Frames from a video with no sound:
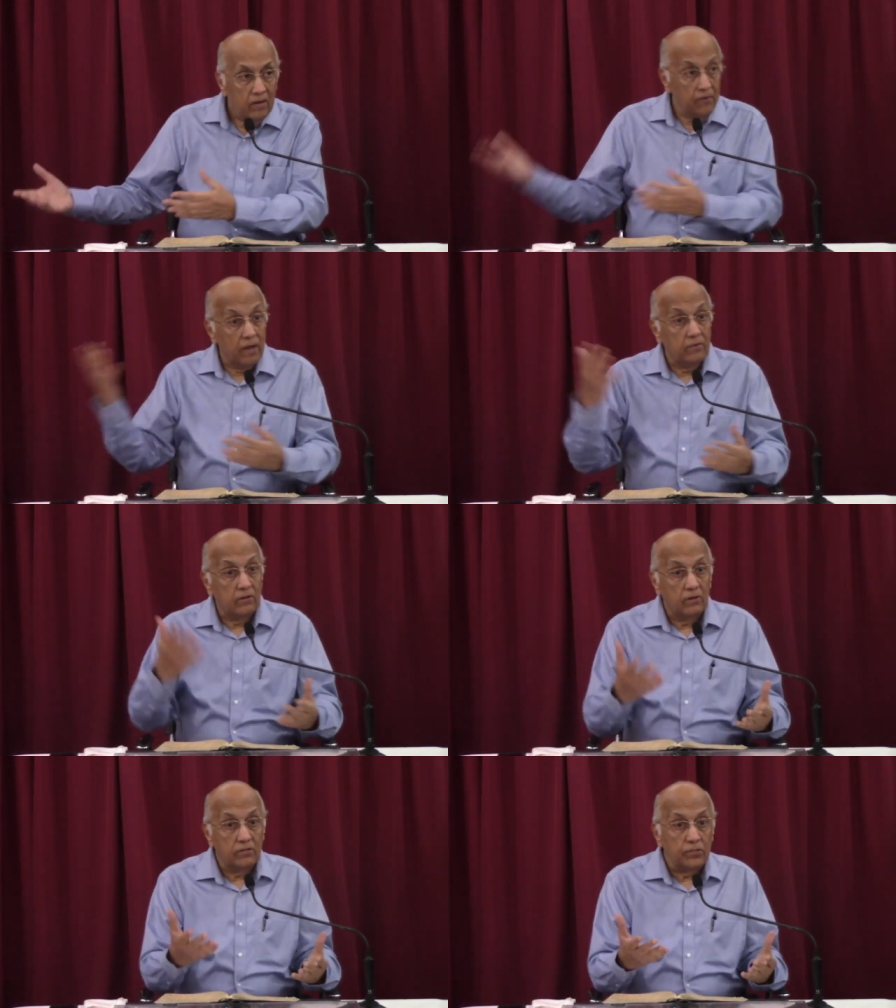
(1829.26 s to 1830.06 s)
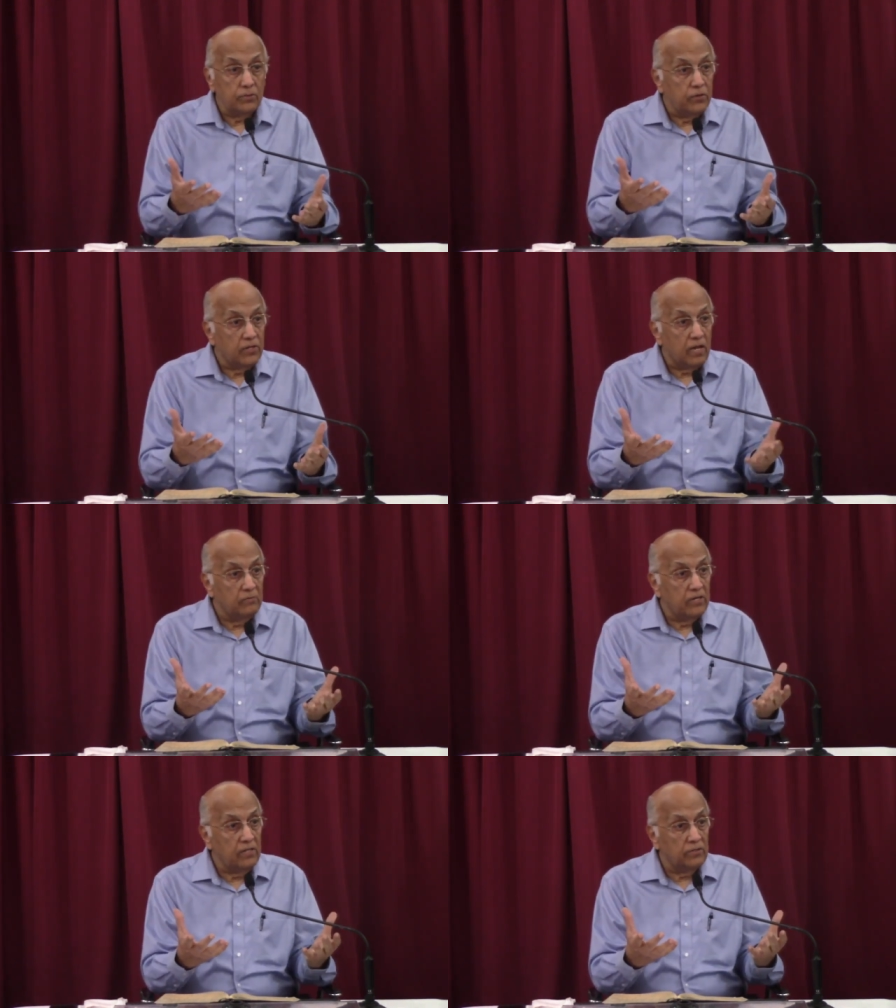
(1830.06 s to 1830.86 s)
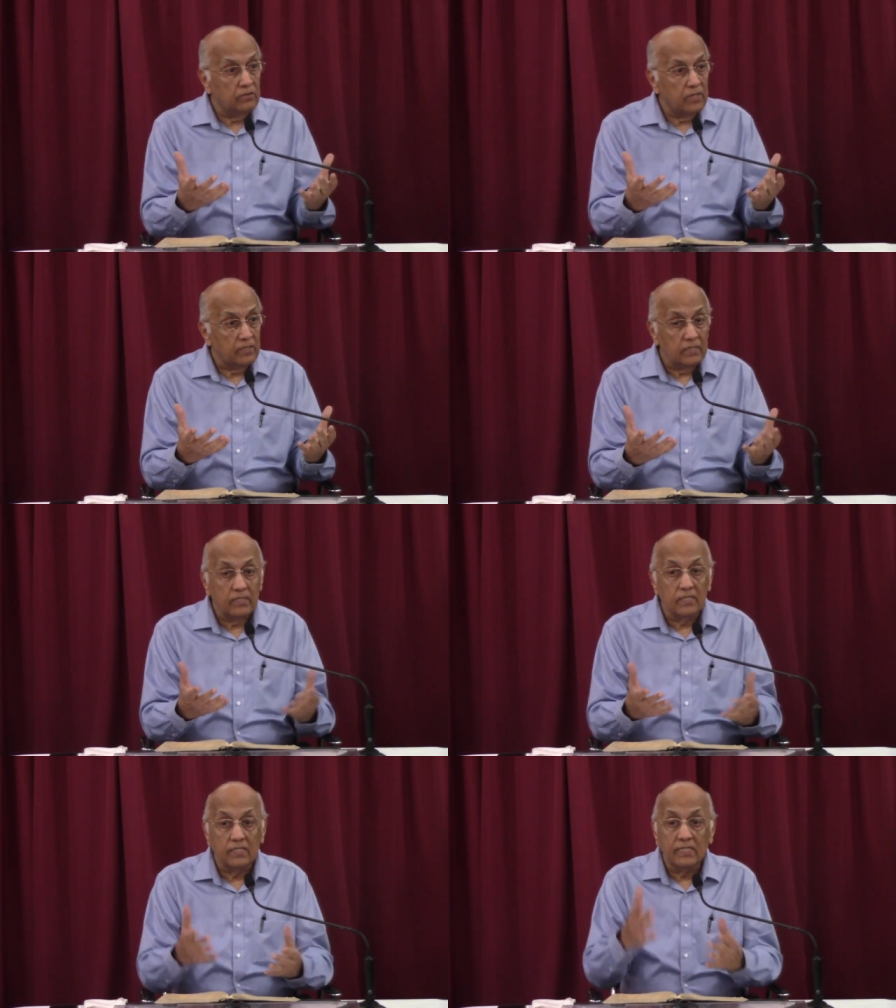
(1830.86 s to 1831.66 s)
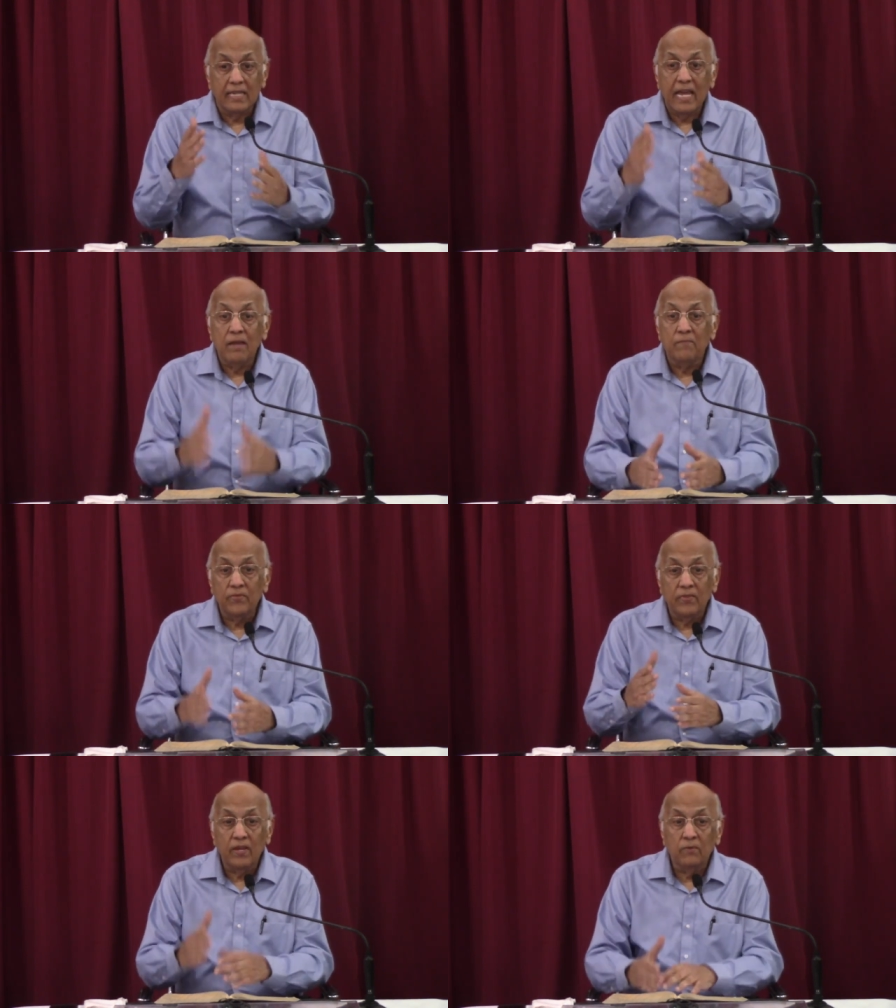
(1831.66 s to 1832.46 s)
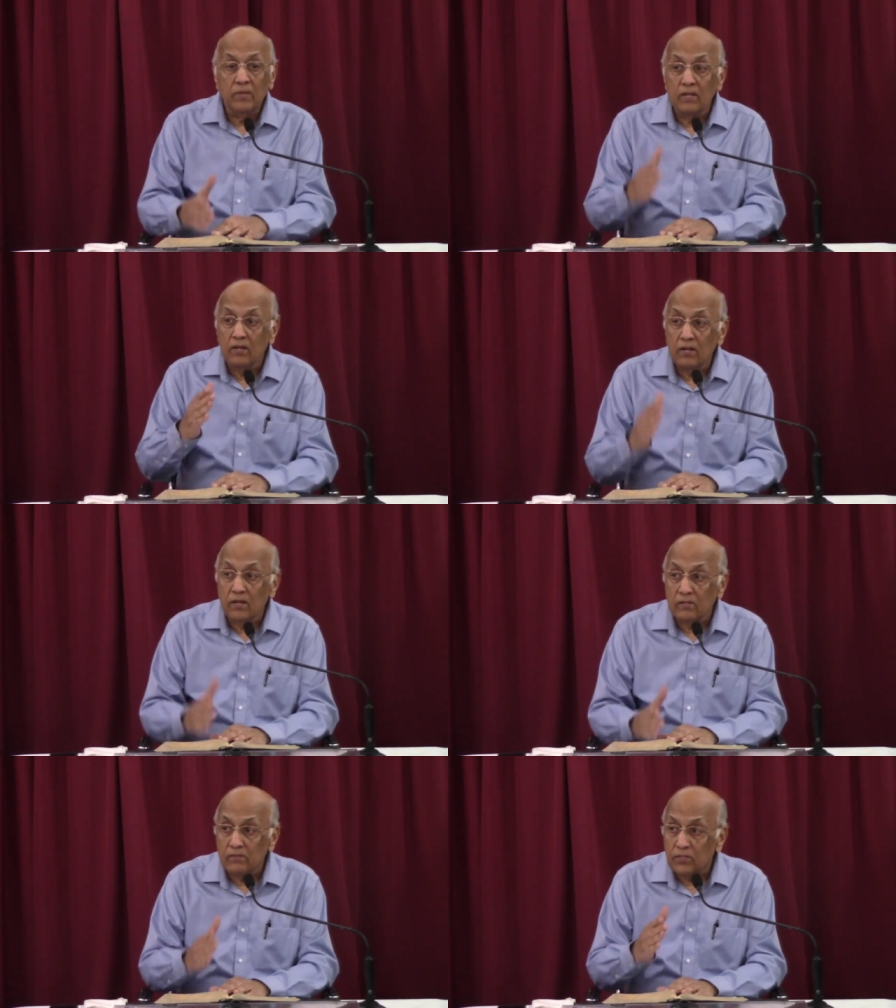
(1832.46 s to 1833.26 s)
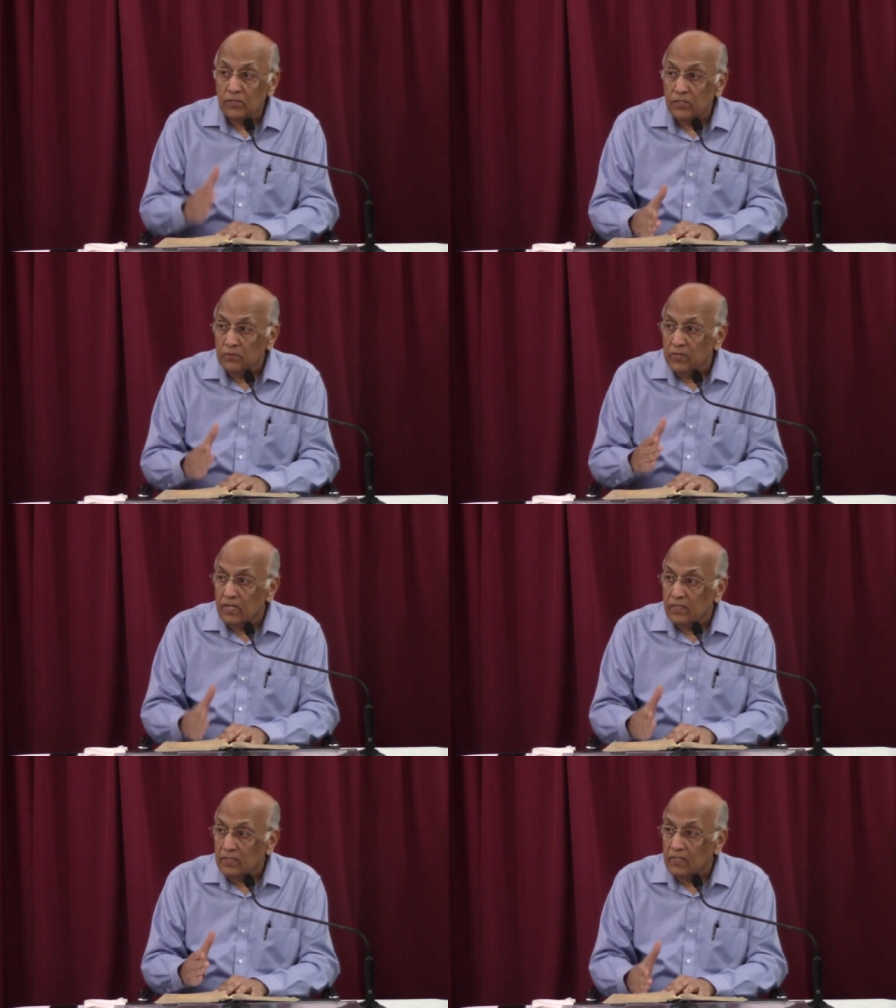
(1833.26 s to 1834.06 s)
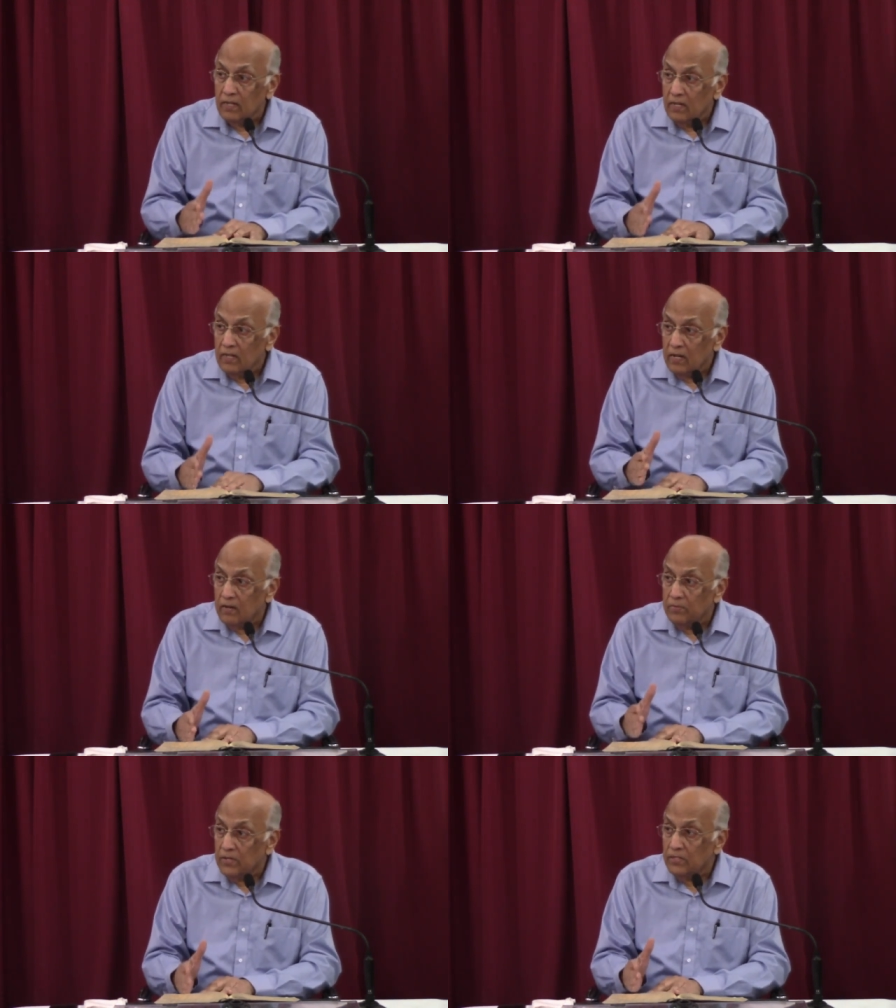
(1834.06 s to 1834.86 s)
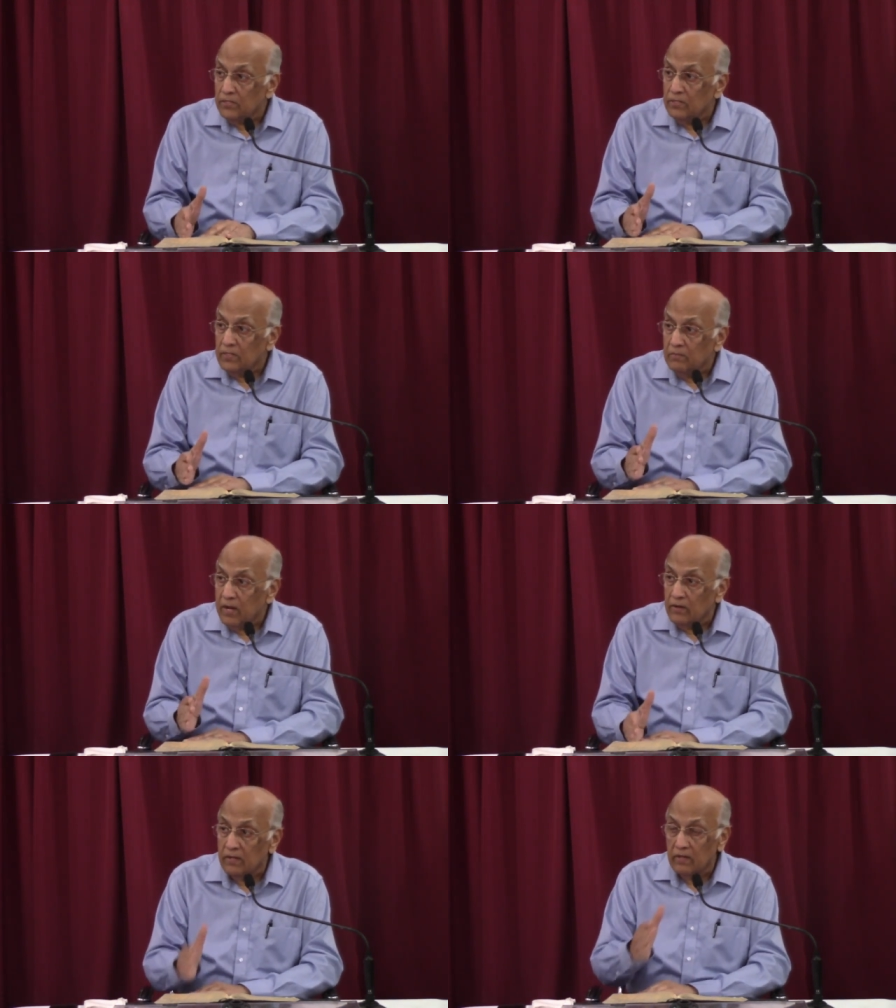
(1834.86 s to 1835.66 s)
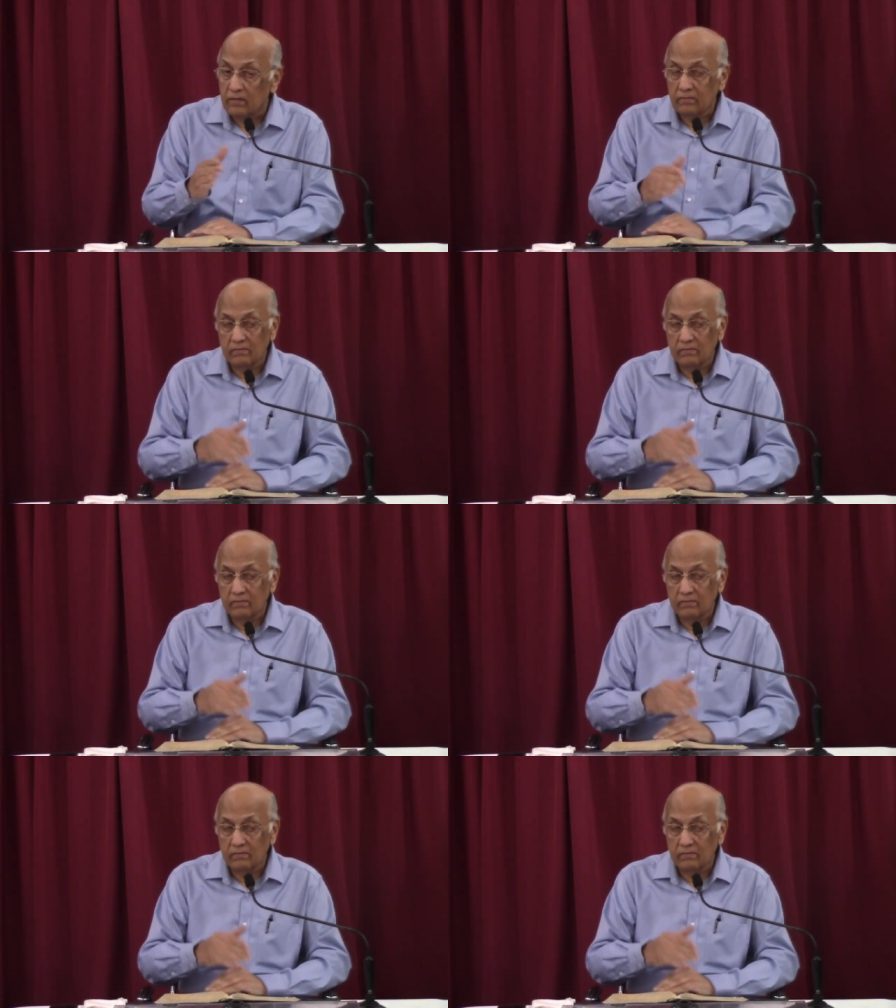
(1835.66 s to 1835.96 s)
If I'm Christian work, I'm earning so much. It's the same thing with a lot of Christian workers in, and preachers in America.